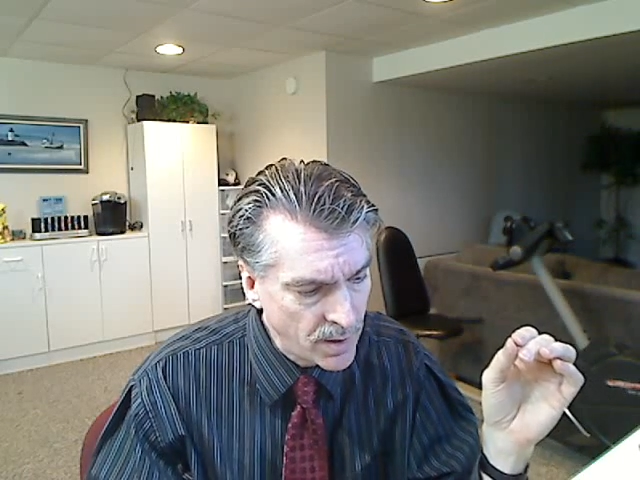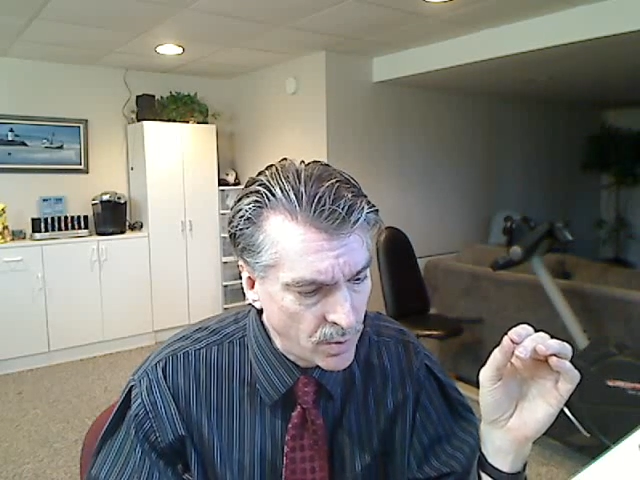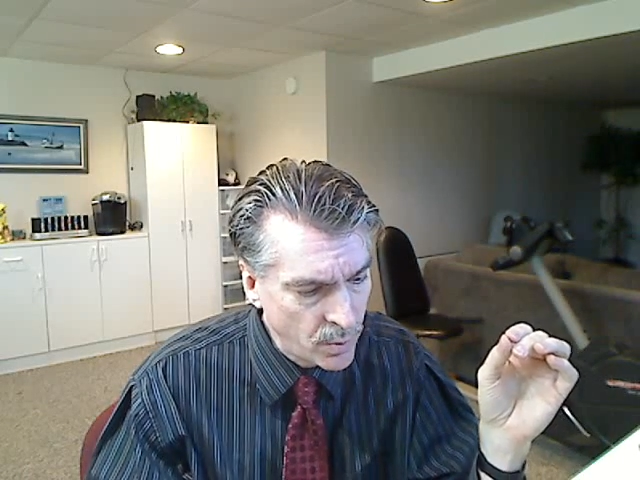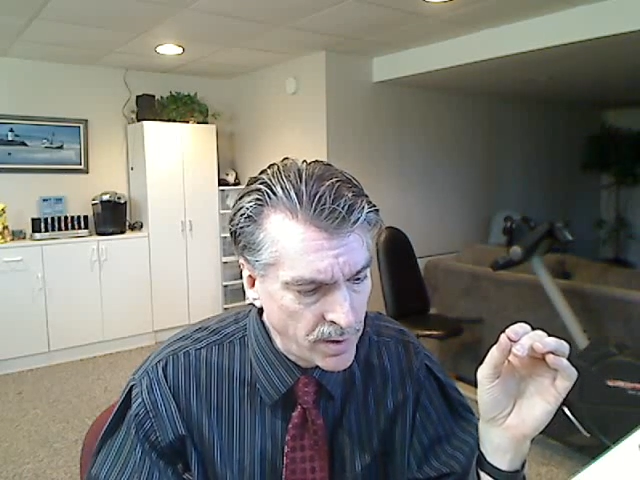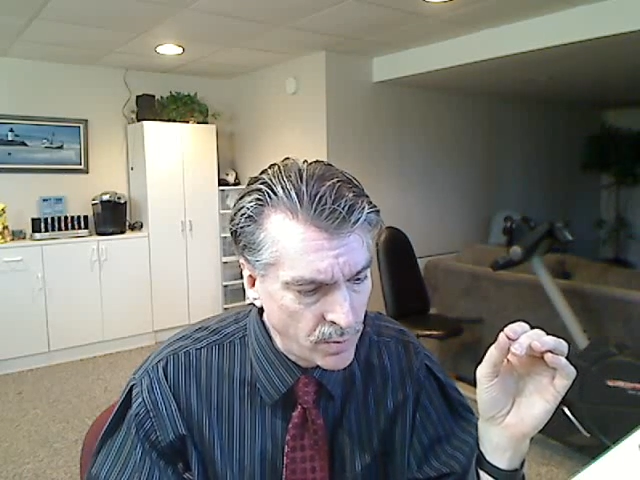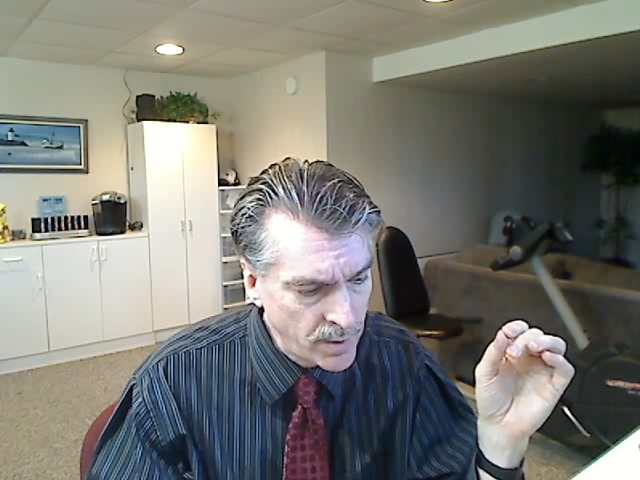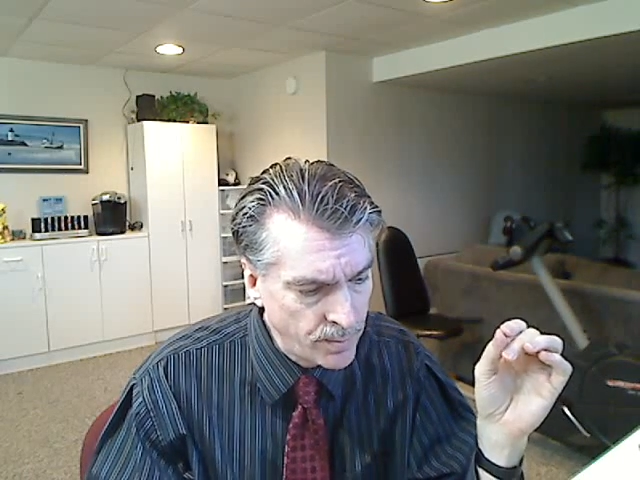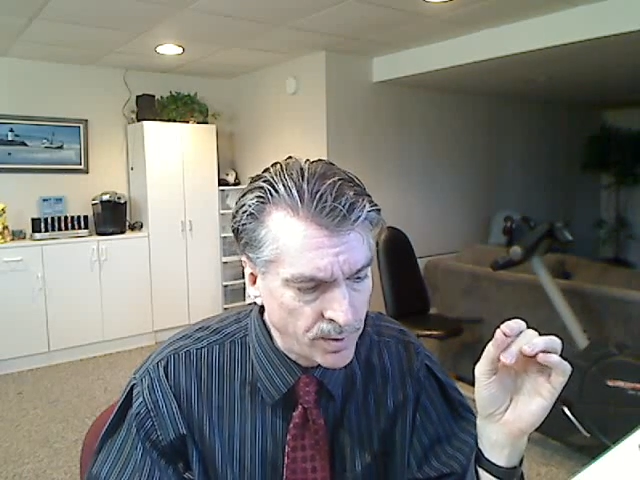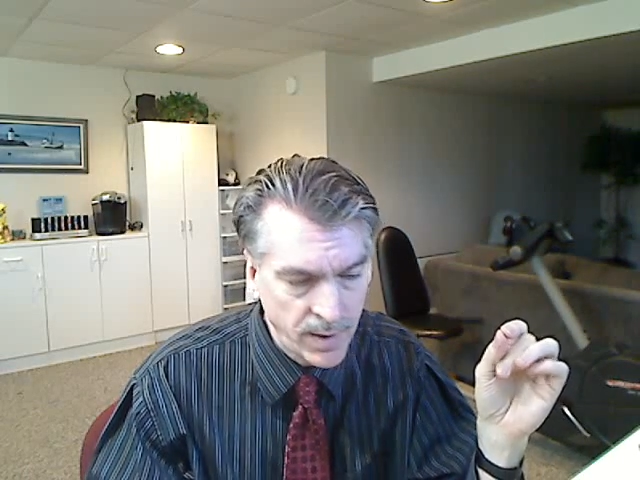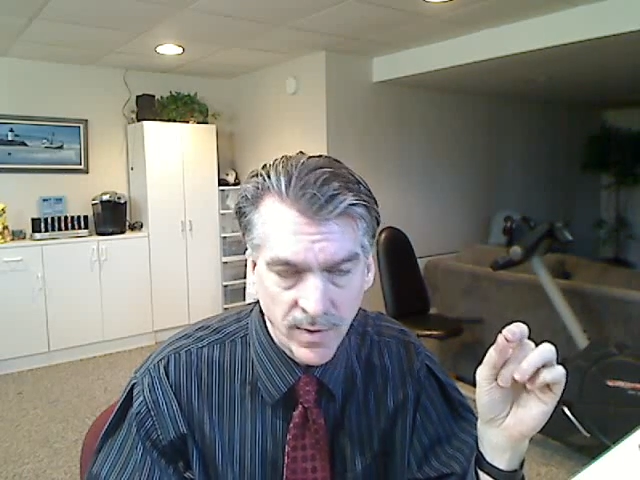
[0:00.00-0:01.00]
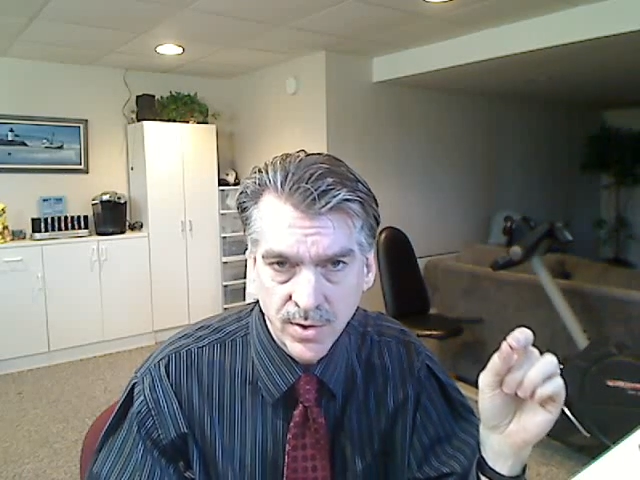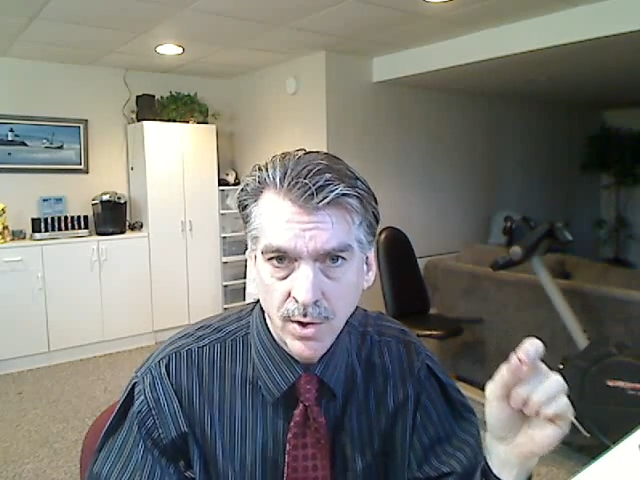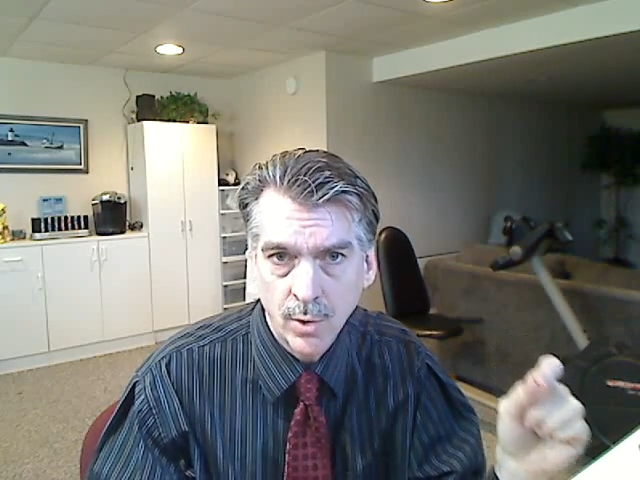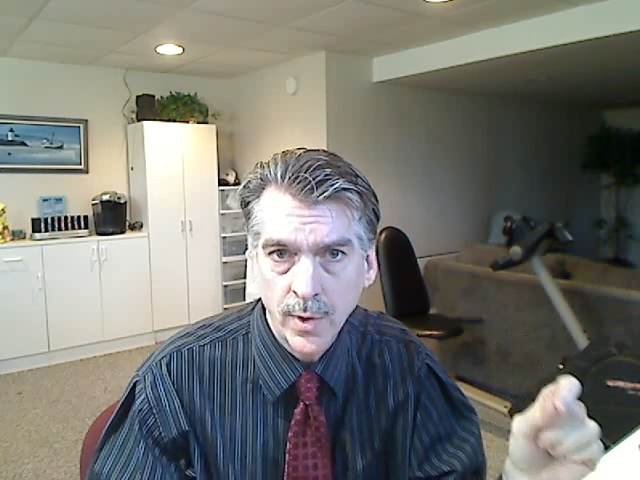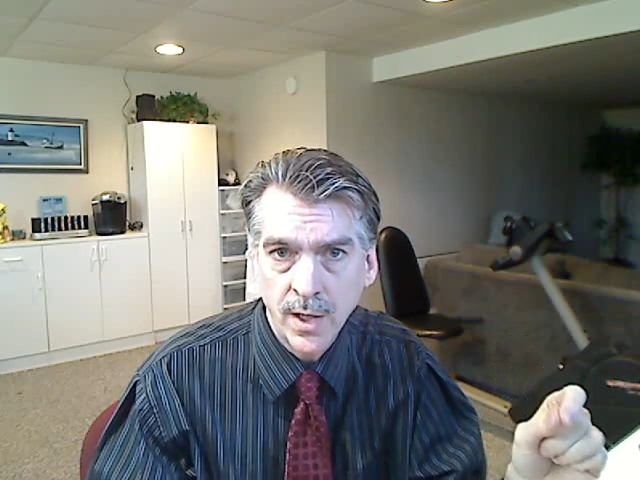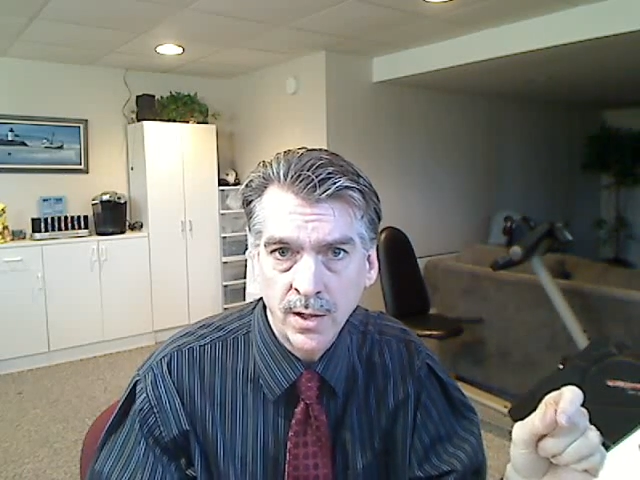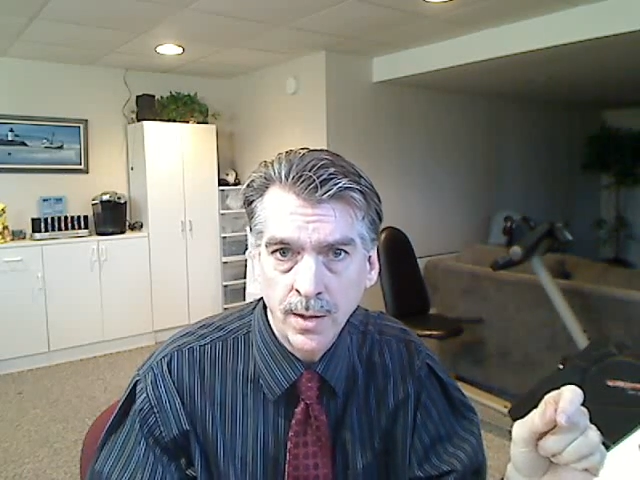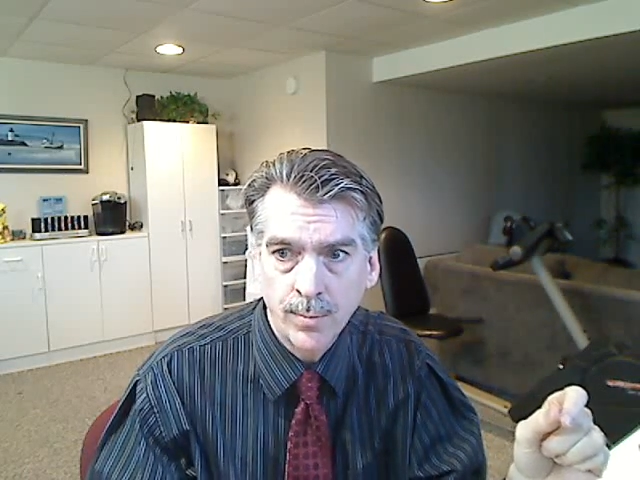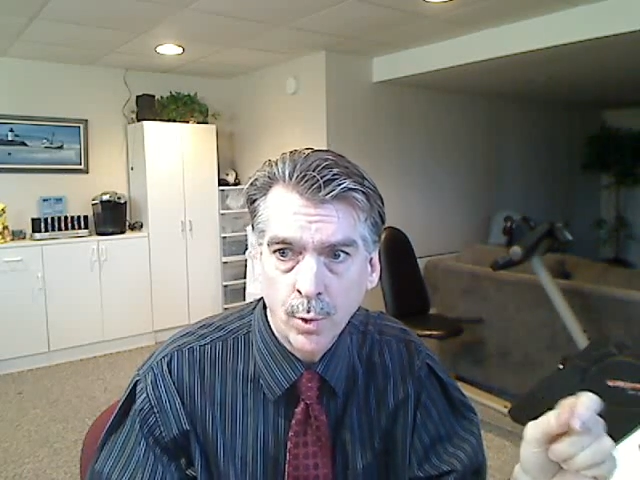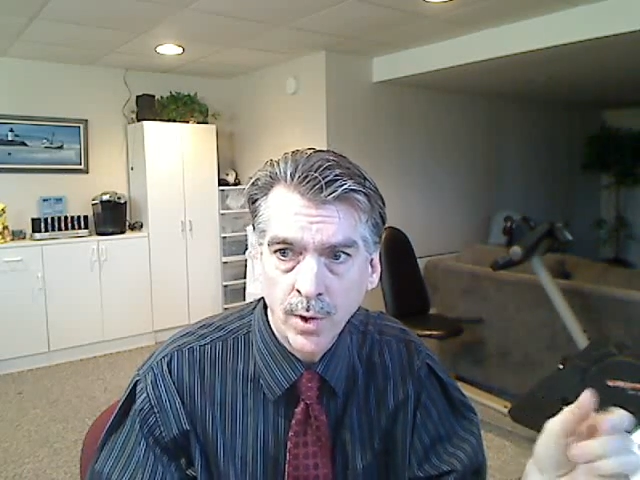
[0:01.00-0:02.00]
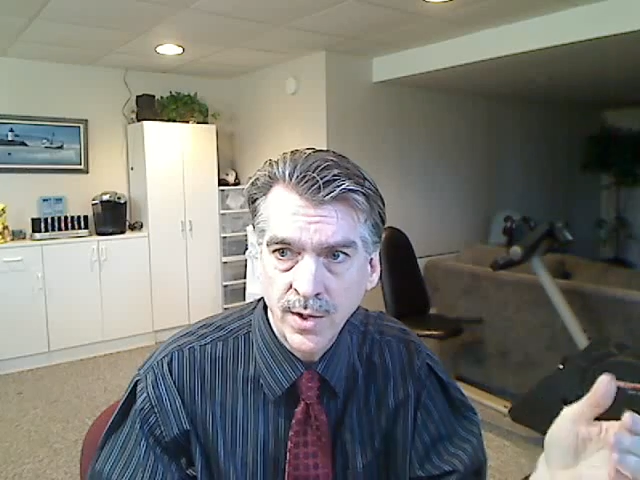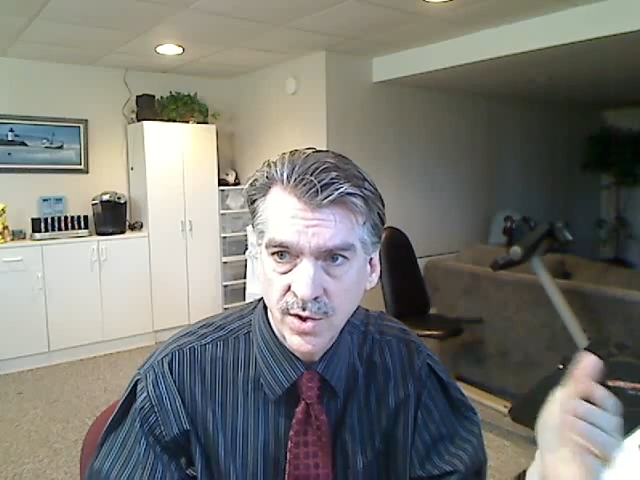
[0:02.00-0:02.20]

We believe it's so critically important